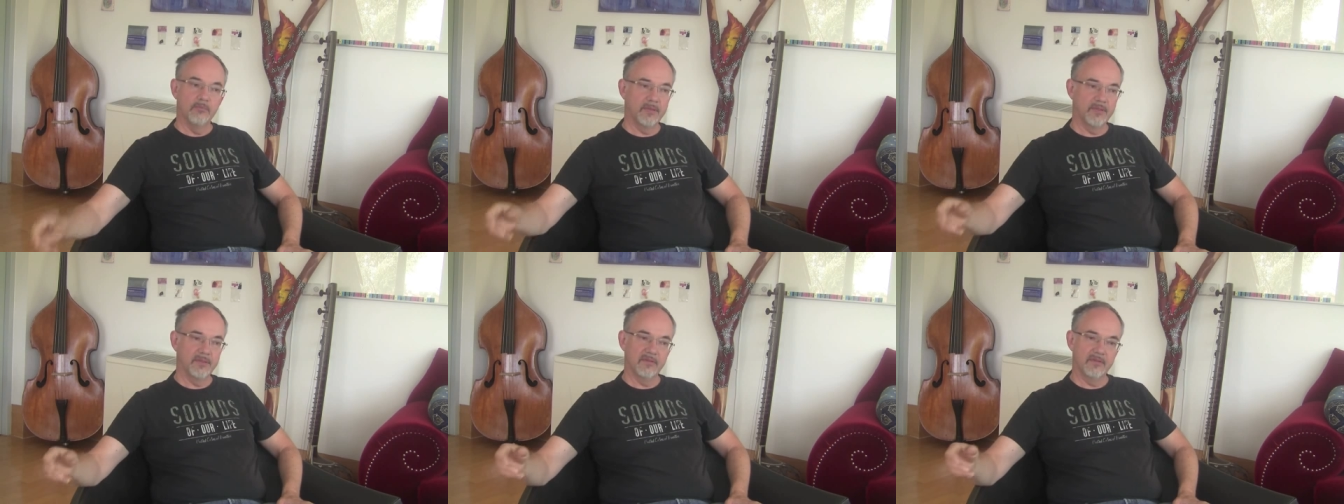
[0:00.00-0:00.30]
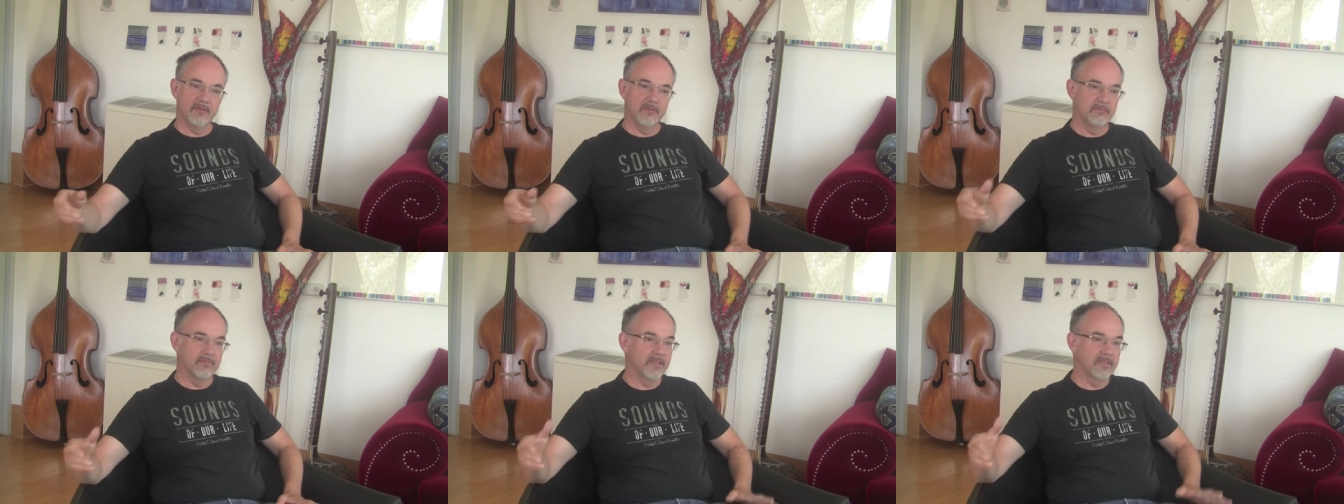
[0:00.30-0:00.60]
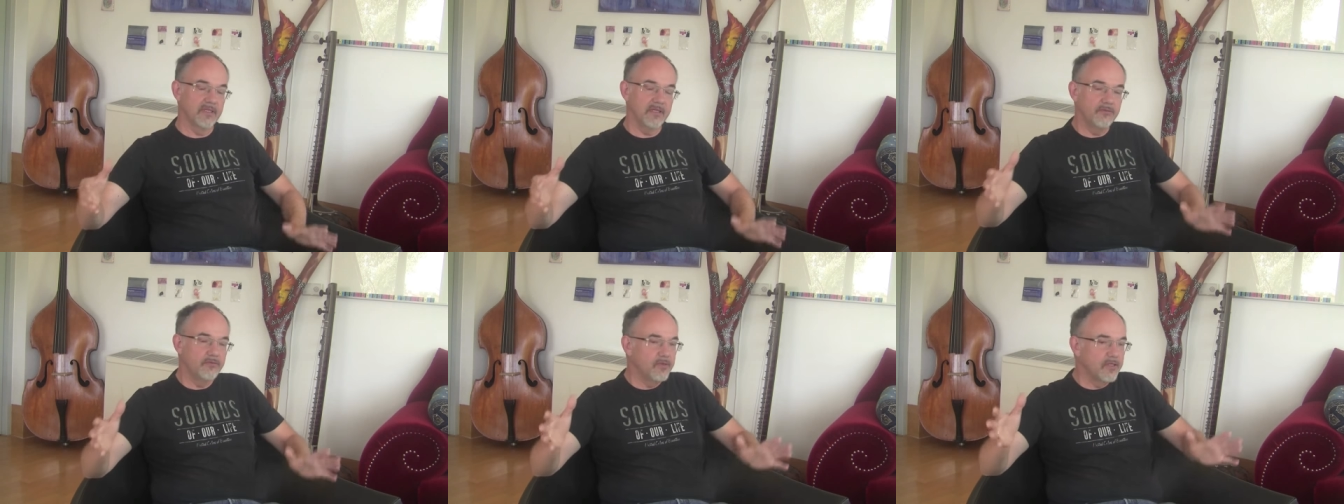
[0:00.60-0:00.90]
But but
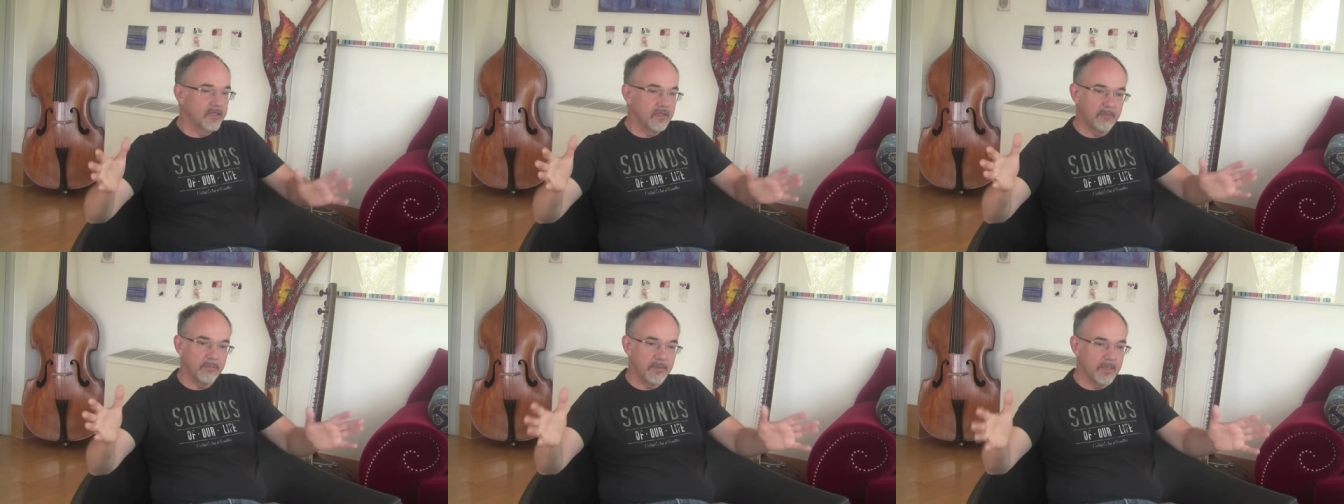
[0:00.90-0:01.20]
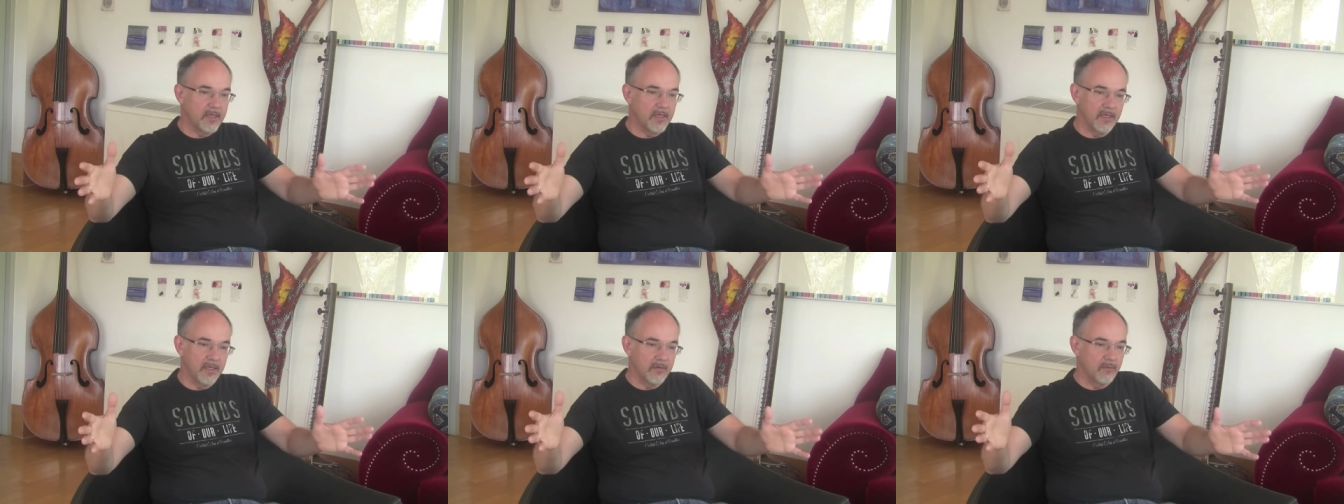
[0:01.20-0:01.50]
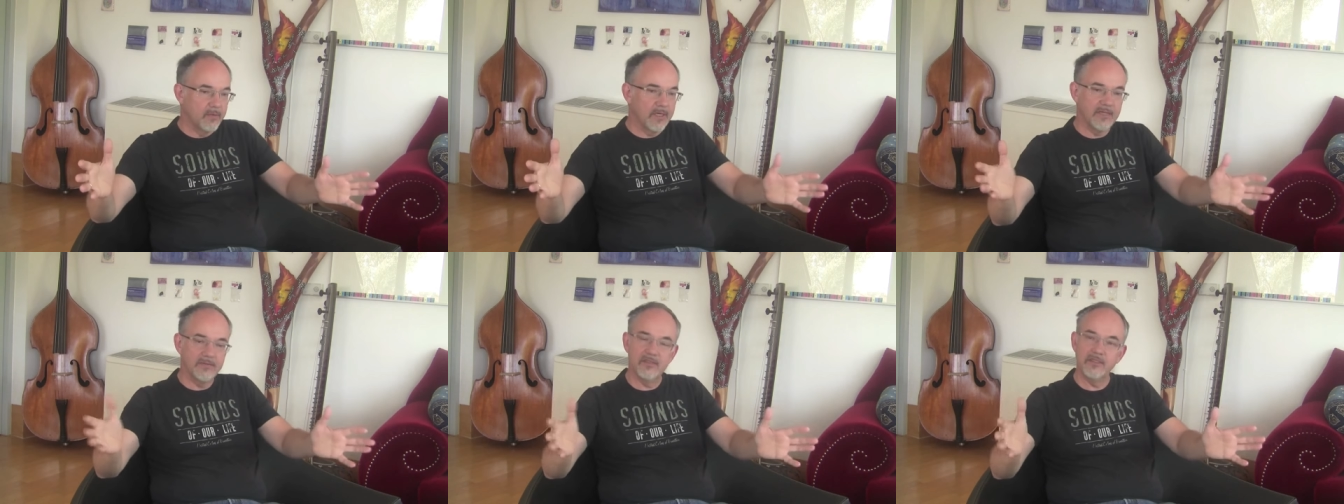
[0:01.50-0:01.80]
if they are uh,
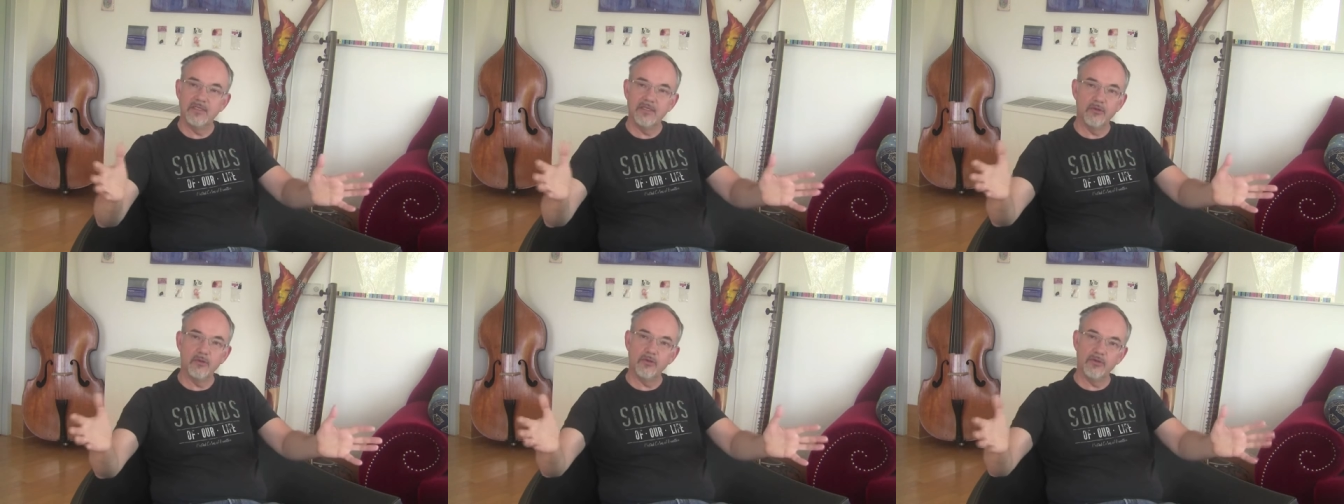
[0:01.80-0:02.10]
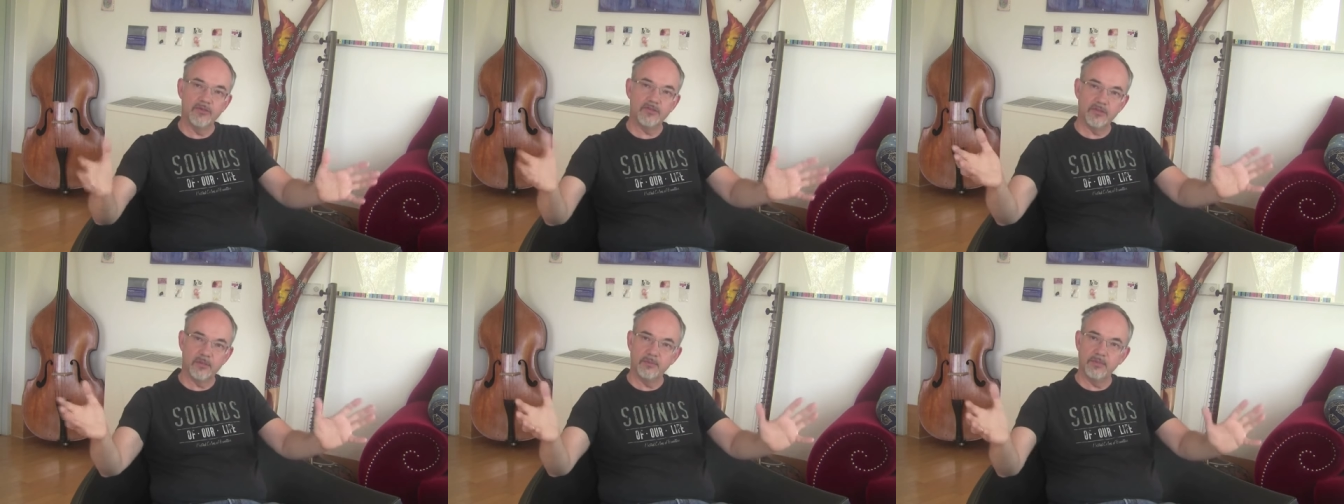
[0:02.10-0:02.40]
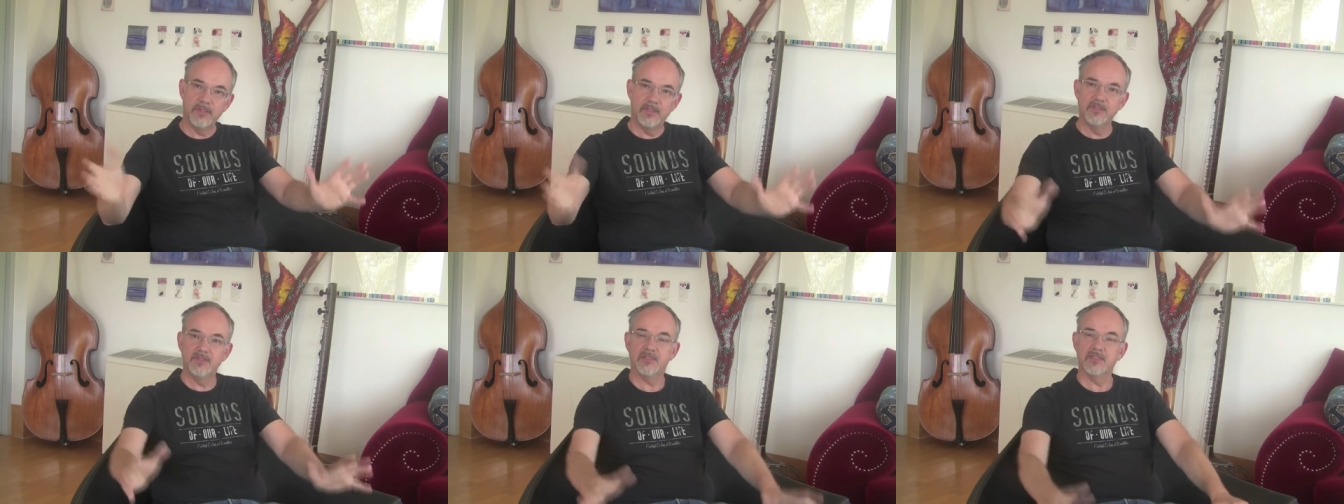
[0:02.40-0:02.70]
writing an orchestra
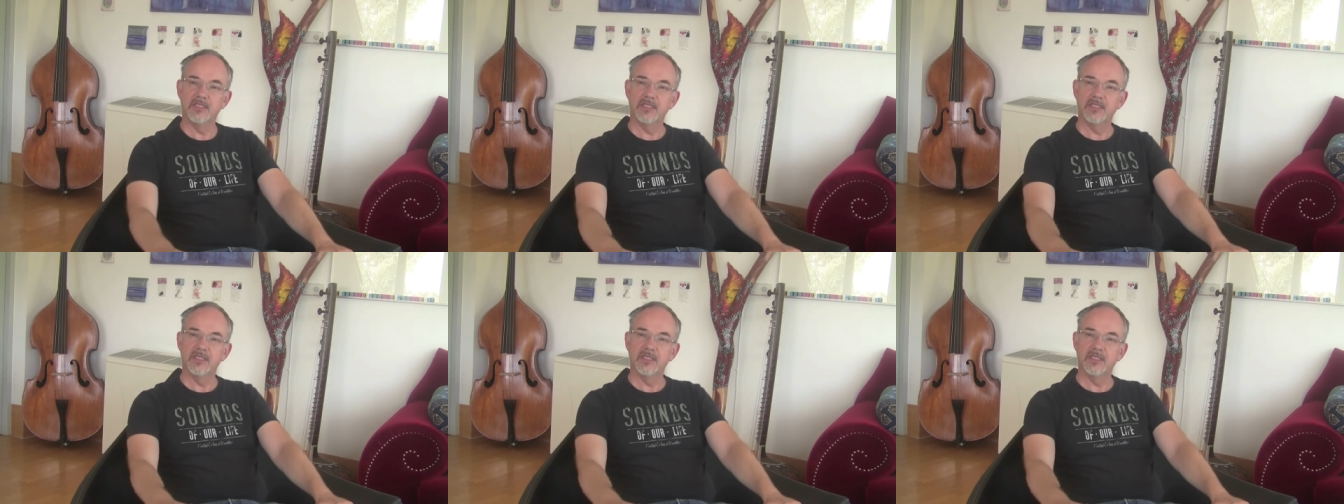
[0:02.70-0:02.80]
piece,